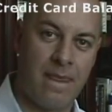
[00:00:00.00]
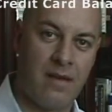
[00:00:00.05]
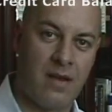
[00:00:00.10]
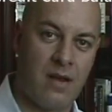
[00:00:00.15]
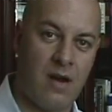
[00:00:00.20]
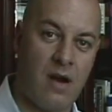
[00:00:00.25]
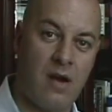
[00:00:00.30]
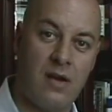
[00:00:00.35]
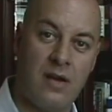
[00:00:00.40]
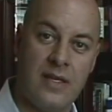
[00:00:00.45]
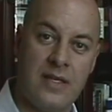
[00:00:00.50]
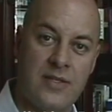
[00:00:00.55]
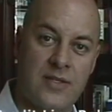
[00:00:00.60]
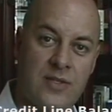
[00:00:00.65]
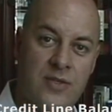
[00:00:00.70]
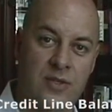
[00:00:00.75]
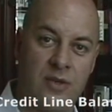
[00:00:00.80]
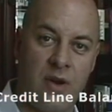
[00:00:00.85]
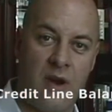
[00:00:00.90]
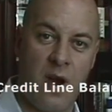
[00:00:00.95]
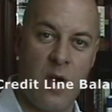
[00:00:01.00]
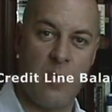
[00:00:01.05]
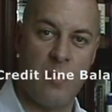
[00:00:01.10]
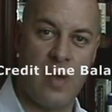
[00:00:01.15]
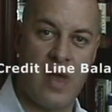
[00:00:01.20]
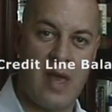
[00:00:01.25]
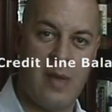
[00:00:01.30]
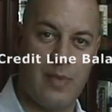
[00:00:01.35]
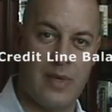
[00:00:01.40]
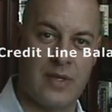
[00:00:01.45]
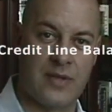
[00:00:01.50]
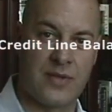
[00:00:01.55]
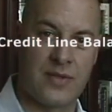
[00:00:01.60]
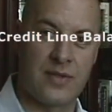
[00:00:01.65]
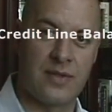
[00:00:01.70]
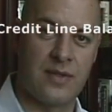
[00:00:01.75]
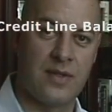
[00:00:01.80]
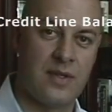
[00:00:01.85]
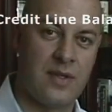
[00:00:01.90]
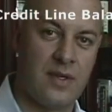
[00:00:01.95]
car leases or car
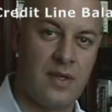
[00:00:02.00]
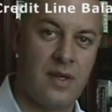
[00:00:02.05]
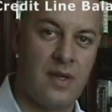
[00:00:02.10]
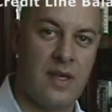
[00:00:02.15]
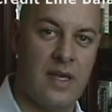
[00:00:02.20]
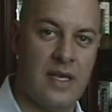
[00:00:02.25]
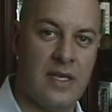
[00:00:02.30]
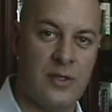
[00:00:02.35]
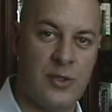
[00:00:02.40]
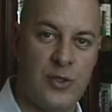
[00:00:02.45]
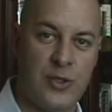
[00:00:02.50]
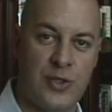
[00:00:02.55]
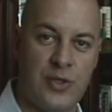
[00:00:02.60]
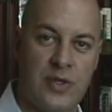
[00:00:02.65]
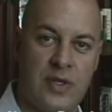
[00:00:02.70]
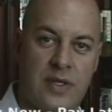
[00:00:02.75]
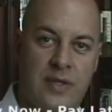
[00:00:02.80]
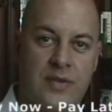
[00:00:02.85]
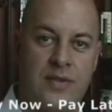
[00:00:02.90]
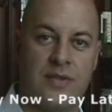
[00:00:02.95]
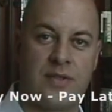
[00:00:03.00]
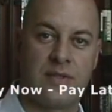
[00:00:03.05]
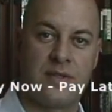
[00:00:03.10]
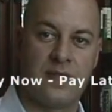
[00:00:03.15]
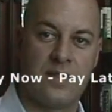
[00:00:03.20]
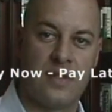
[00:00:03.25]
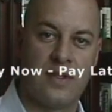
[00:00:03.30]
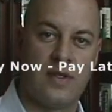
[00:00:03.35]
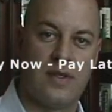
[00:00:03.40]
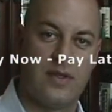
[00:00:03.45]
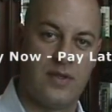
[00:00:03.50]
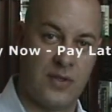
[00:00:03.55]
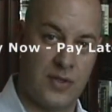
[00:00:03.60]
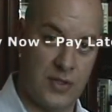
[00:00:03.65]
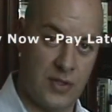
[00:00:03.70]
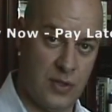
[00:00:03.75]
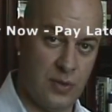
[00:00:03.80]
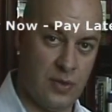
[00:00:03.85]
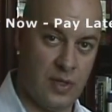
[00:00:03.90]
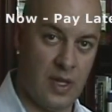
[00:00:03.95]
payments, insurance,
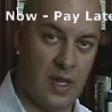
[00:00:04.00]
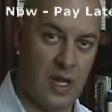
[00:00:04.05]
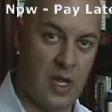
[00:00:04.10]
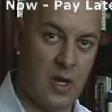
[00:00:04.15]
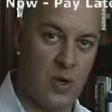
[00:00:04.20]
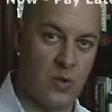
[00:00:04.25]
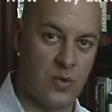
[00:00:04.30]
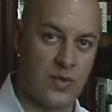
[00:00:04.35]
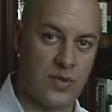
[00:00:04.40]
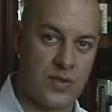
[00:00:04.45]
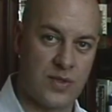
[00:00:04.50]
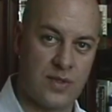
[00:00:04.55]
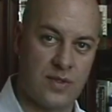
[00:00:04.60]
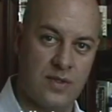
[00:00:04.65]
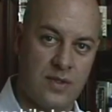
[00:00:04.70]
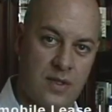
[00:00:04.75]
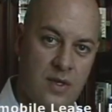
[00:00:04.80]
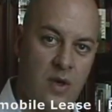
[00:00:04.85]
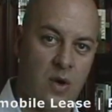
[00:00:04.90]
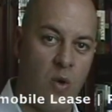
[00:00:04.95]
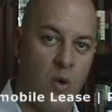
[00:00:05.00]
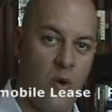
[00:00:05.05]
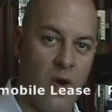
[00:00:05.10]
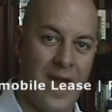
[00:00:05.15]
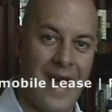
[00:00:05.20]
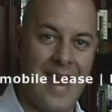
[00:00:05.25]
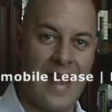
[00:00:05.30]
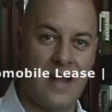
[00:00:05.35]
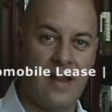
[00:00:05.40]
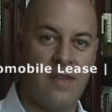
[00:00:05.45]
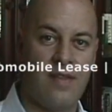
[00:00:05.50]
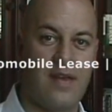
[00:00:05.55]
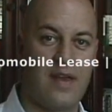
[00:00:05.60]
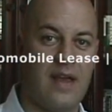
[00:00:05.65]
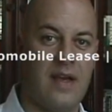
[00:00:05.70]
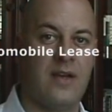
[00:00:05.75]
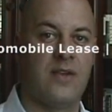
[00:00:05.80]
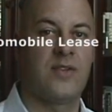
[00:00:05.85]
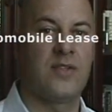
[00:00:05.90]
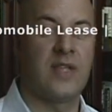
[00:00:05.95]
student loans, or
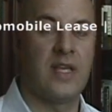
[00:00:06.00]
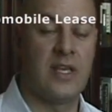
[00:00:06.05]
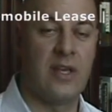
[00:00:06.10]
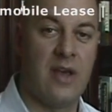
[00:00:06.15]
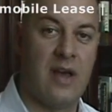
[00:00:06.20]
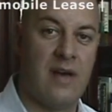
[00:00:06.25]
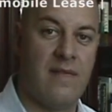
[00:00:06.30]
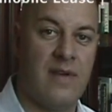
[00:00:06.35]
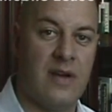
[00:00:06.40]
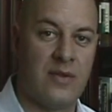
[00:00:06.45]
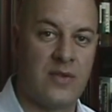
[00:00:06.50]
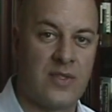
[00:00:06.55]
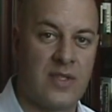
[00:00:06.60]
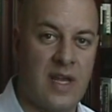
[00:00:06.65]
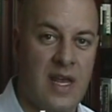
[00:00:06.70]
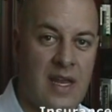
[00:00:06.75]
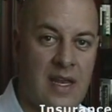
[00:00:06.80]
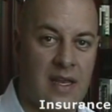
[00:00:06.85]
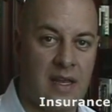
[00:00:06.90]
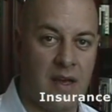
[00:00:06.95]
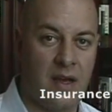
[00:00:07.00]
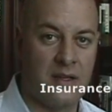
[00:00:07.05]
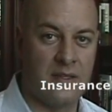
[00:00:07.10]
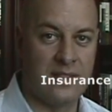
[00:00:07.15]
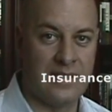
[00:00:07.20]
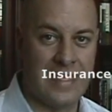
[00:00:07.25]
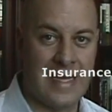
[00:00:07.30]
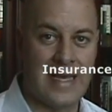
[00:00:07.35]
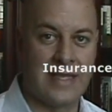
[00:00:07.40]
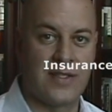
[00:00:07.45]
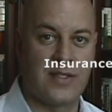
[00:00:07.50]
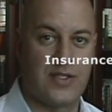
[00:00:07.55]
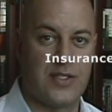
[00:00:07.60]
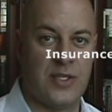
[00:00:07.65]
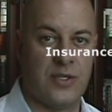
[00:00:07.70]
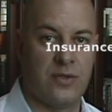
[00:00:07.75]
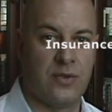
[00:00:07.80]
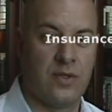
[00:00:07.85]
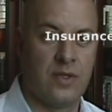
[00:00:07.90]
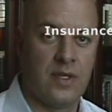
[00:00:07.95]
anything else that you have outstanding debts
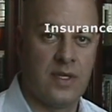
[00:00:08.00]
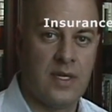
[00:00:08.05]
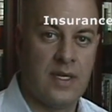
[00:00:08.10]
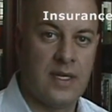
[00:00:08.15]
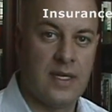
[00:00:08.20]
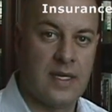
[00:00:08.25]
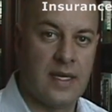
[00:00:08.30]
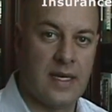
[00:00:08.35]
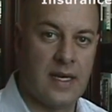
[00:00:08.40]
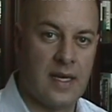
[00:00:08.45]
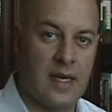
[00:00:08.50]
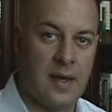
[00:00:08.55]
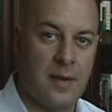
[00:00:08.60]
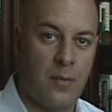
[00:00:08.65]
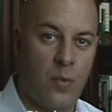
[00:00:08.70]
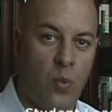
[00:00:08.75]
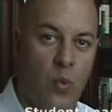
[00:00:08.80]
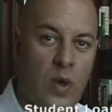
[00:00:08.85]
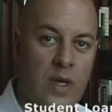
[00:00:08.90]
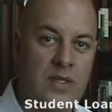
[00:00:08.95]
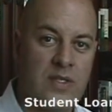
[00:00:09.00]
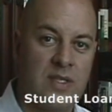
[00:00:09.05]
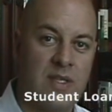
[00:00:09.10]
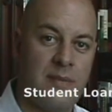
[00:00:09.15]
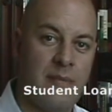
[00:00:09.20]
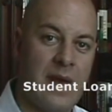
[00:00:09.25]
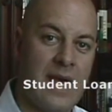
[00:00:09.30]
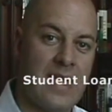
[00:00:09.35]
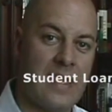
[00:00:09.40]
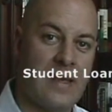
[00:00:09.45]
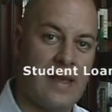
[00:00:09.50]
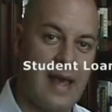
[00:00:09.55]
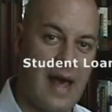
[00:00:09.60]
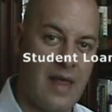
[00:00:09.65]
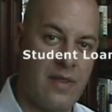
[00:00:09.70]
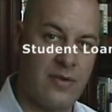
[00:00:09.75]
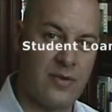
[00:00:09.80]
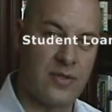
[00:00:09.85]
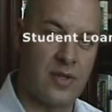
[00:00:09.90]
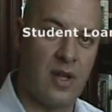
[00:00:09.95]
to. Once the bank
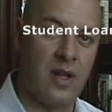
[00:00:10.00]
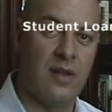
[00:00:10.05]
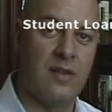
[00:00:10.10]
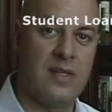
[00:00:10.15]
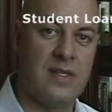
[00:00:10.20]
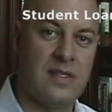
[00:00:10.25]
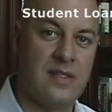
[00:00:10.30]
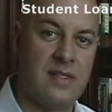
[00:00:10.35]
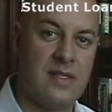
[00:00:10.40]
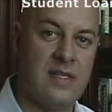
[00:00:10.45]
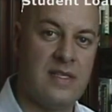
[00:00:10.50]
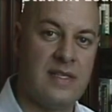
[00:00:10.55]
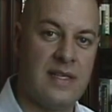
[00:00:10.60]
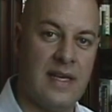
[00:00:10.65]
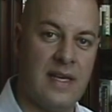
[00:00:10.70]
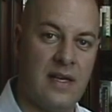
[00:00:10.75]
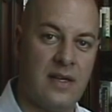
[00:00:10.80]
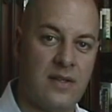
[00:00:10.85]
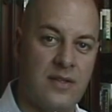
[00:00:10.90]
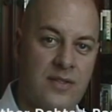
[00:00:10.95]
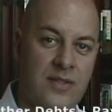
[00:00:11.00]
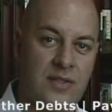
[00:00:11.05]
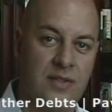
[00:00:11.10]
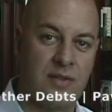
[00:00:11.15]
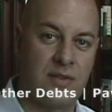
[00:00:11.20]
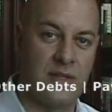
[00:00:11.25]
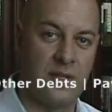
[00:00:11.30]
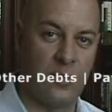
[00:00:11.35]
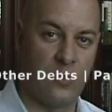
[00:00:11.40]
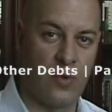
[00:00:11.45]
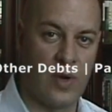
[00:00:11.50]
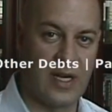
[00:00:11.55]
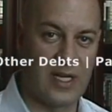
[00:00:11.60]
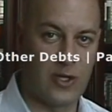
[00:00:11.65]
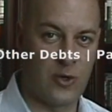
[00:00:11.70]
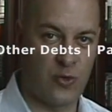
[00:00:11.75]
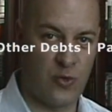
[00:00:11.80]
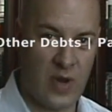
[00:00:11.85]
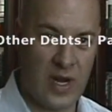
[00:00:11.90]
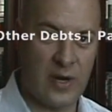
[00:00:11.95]
gathers all of these details, they'll run
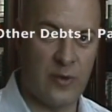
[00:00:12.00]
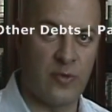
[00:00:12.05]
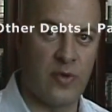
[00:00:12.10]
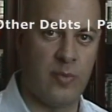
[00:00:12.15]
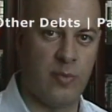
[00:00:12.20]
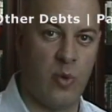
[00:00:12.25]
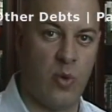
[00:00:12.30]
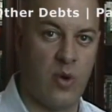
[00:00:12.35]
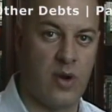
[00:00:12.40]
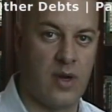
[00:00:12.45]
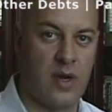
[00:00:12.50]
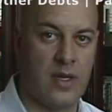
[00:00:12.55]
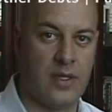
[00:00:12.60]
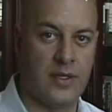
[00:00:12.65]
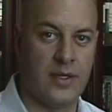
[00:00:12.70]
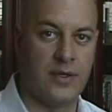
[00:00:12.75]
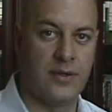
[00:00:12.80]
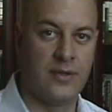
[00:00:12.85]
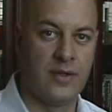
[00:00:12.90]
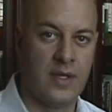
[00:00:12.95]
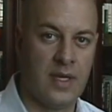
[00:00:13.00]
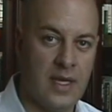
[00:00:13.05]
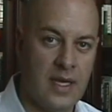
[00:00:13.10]
a credit report on you.